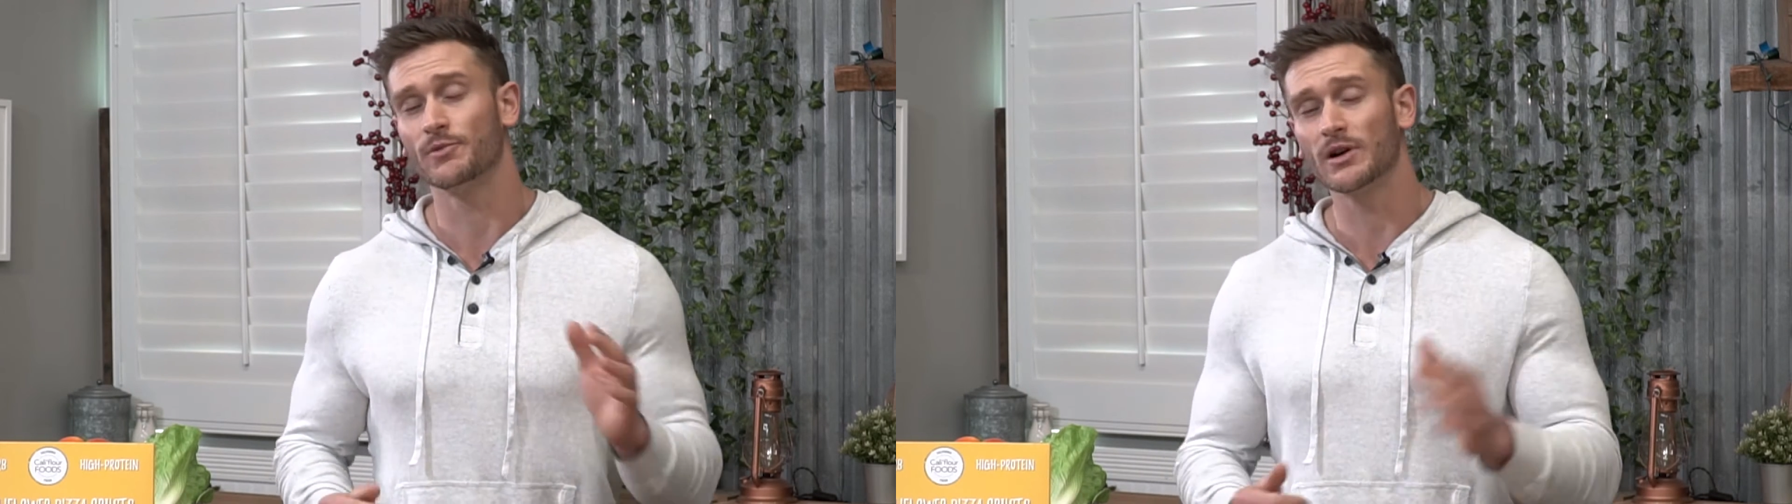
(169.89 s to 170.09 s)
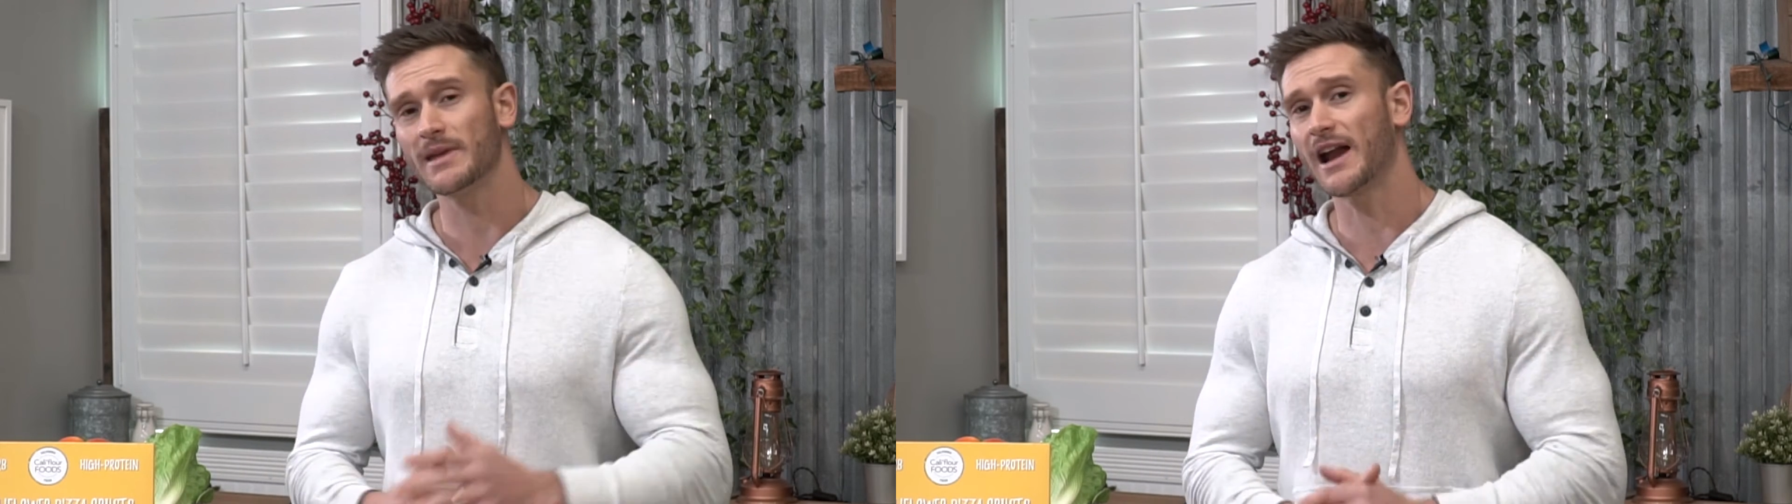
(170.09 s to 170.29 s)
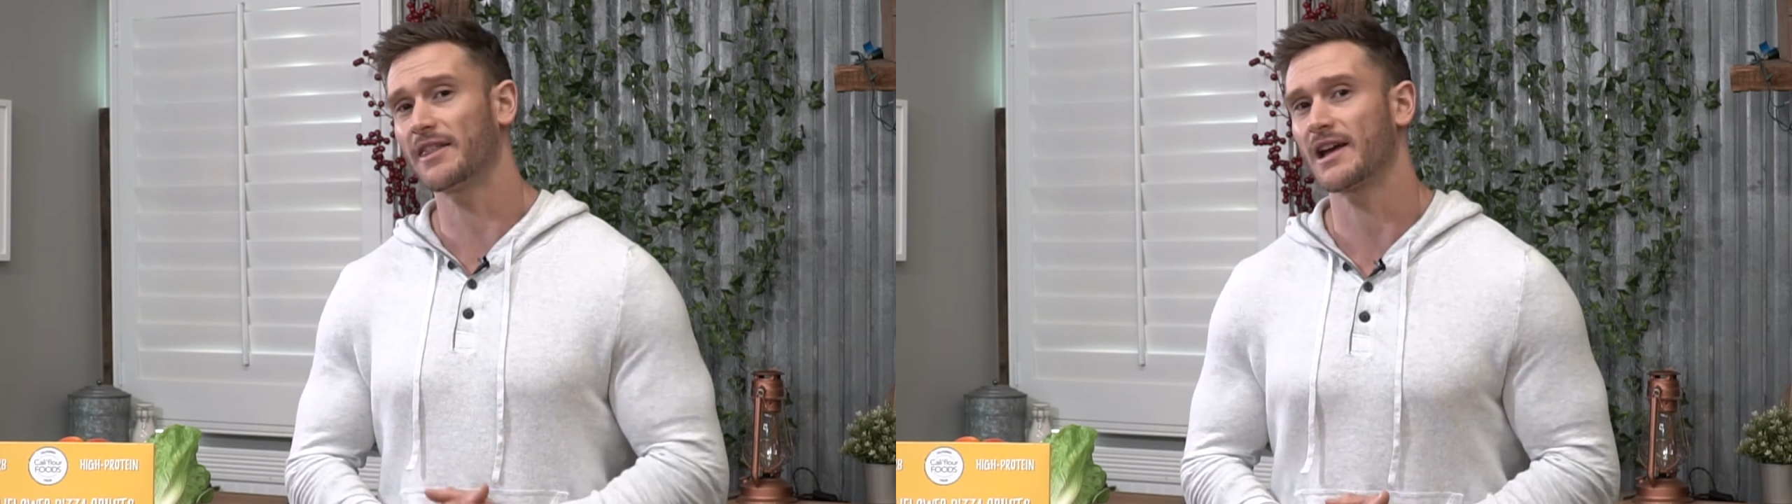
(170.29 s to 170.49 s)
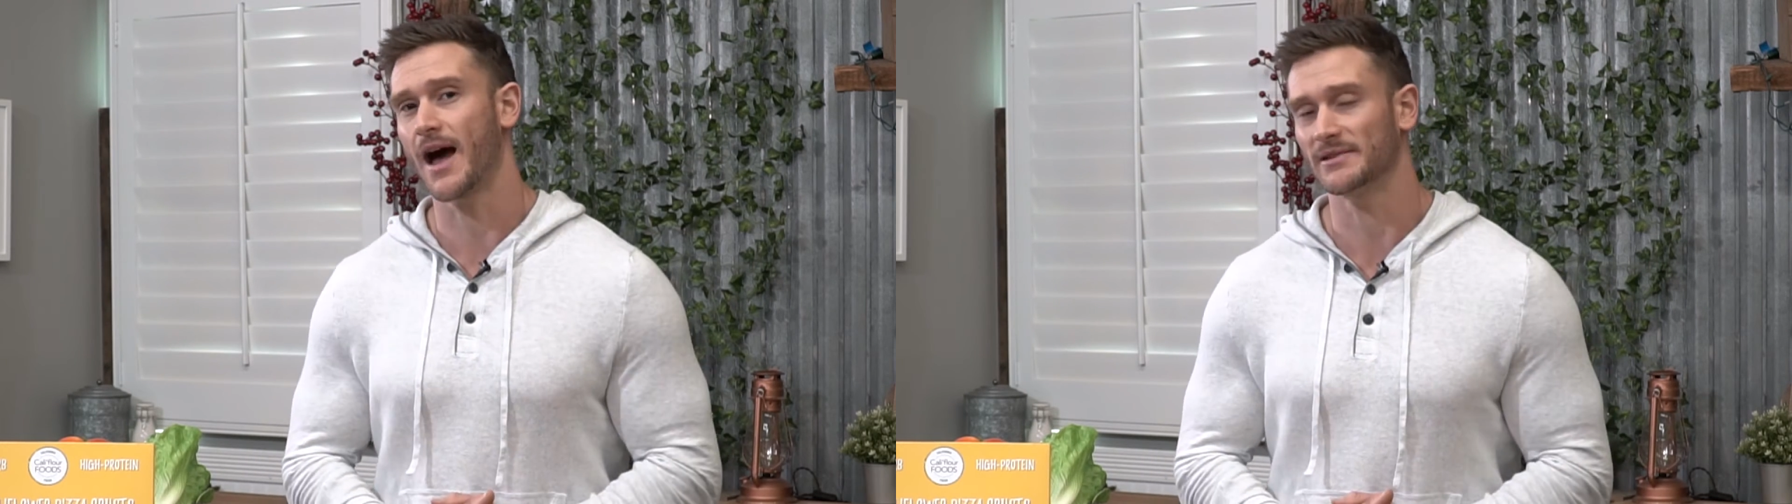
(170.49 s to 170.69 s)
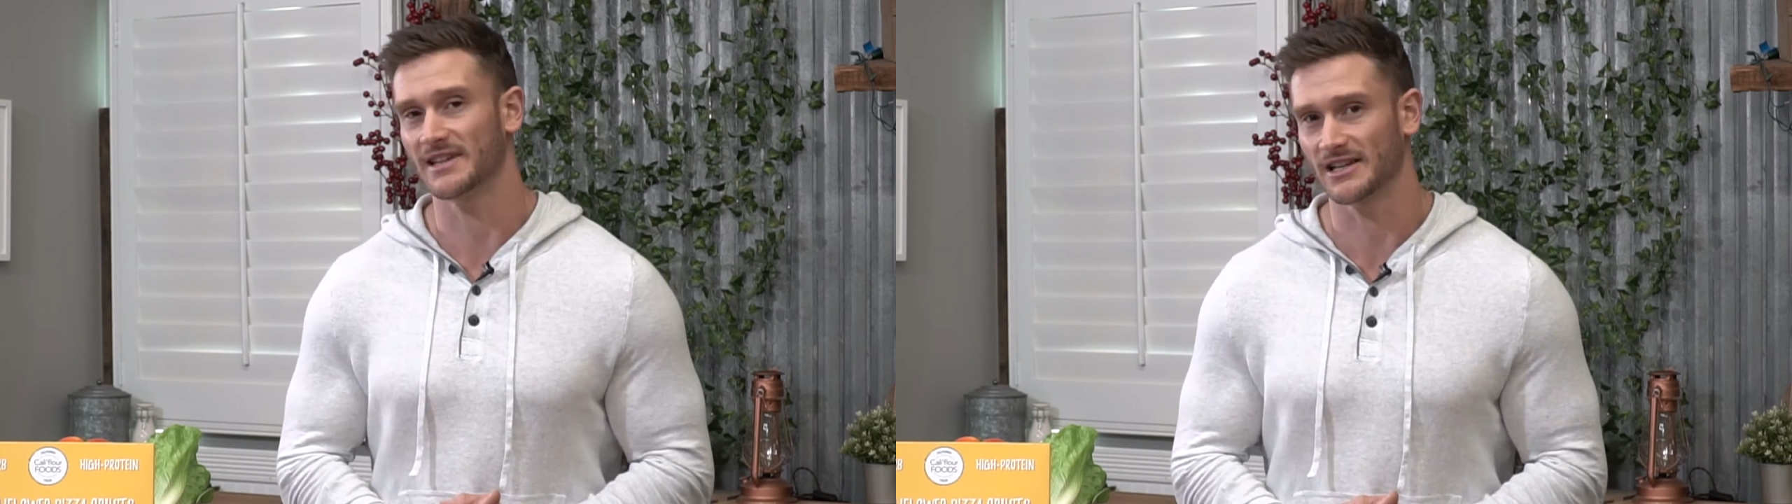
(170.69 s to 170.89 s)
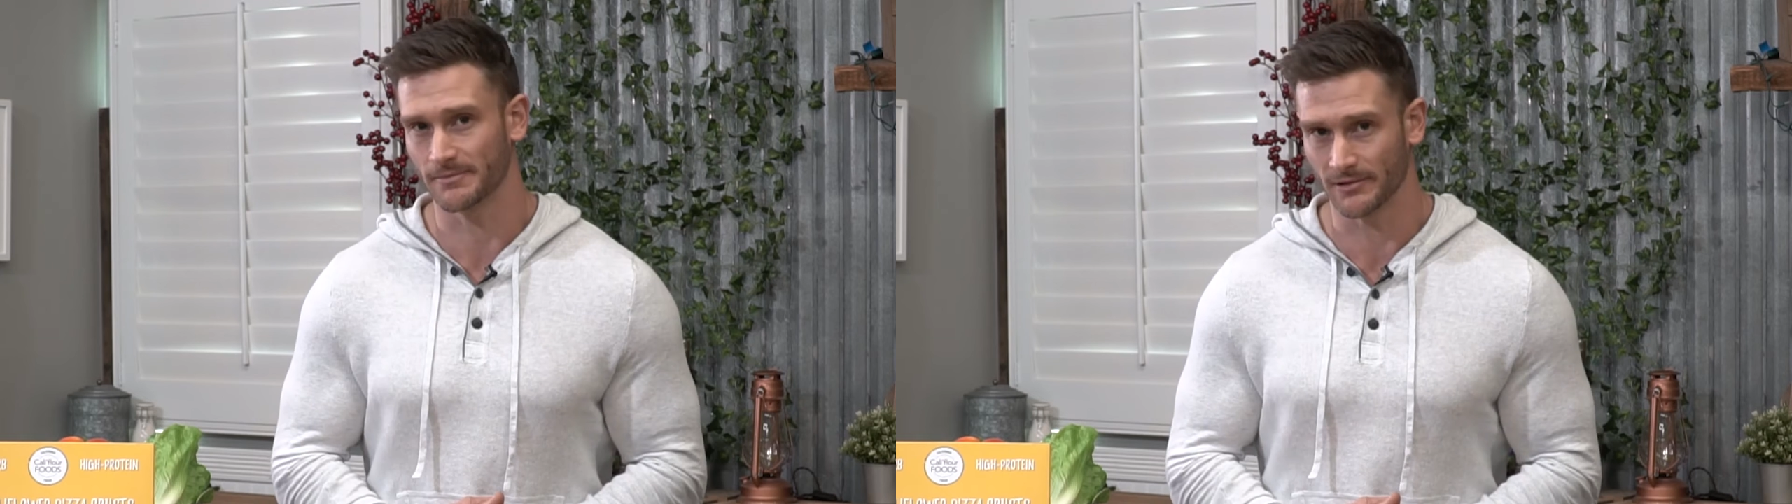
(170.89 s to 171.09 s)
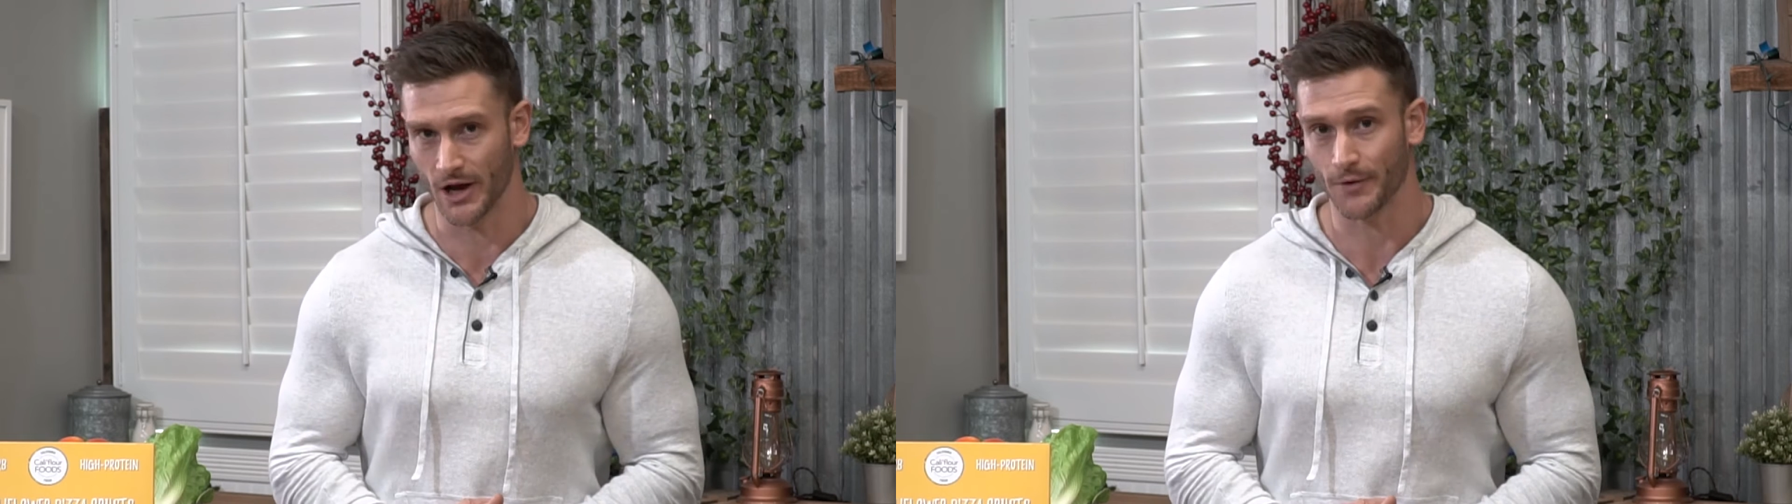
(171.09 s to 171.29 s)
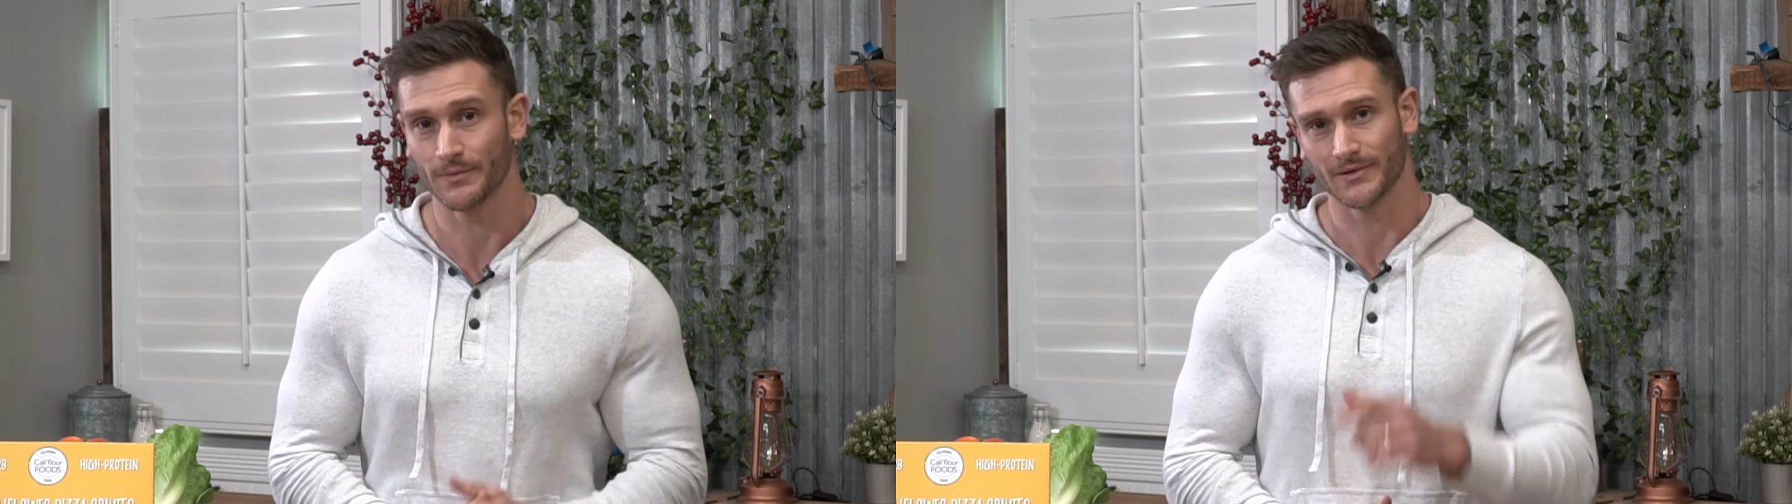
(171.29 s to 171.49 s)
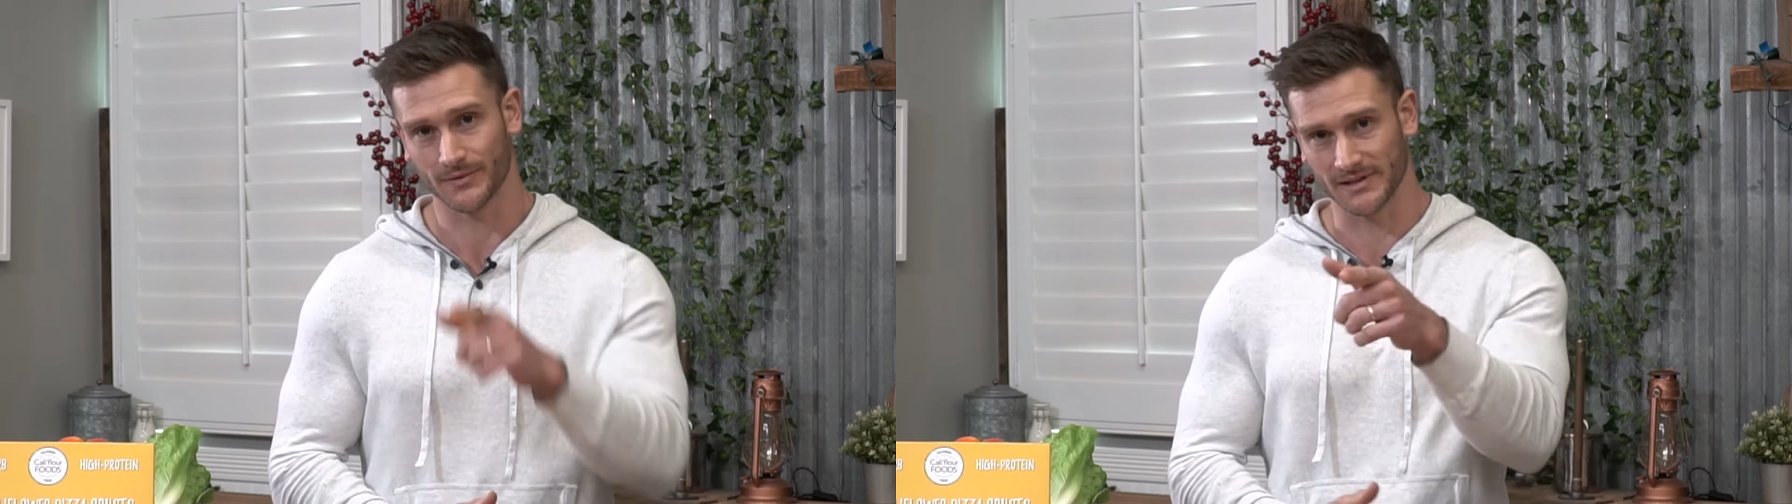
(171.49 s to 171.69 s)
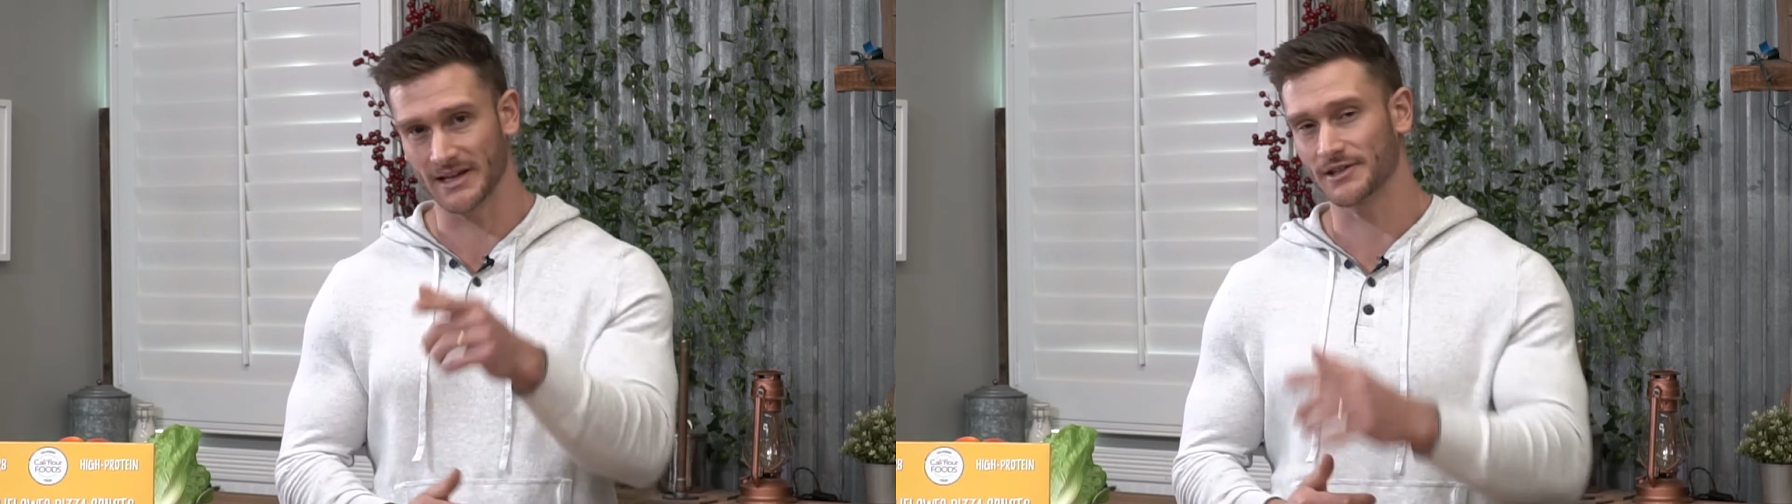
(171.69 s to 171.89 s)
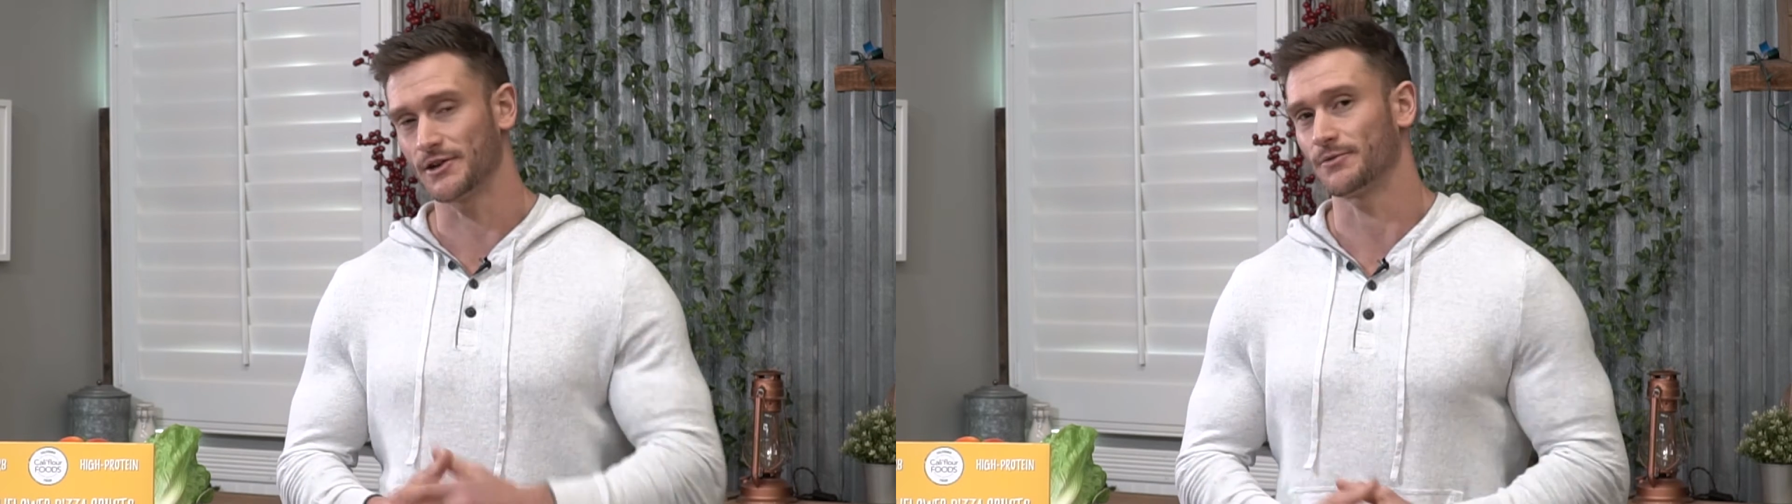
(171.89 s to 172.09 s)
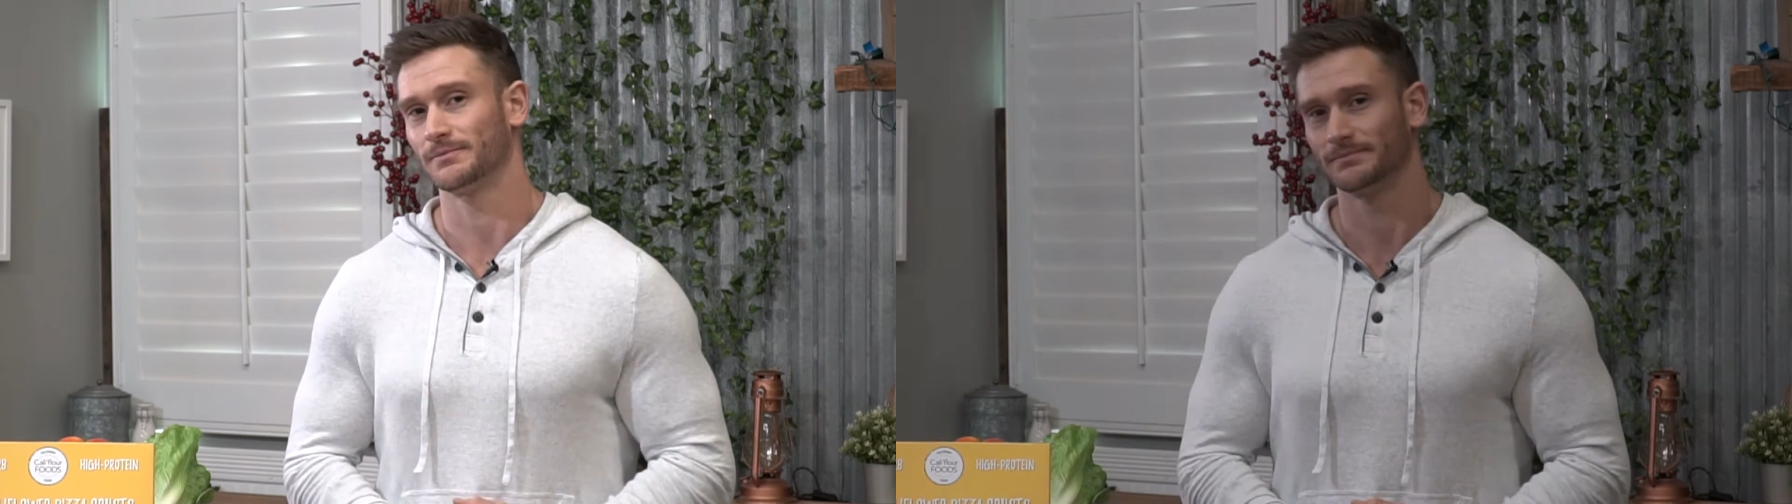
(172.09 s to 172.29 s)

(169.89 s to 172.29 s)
put them down in the comment section below. See you soon.